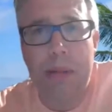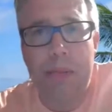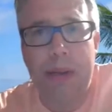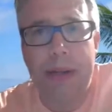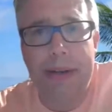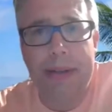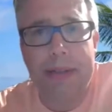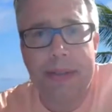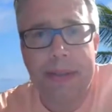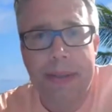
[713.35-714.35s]
old-timey
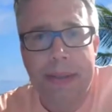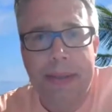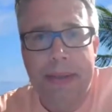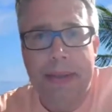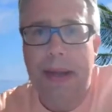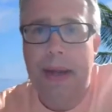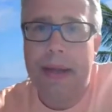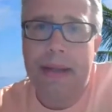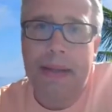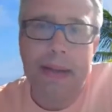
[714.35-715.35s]
players
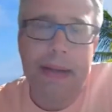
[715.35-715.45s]
like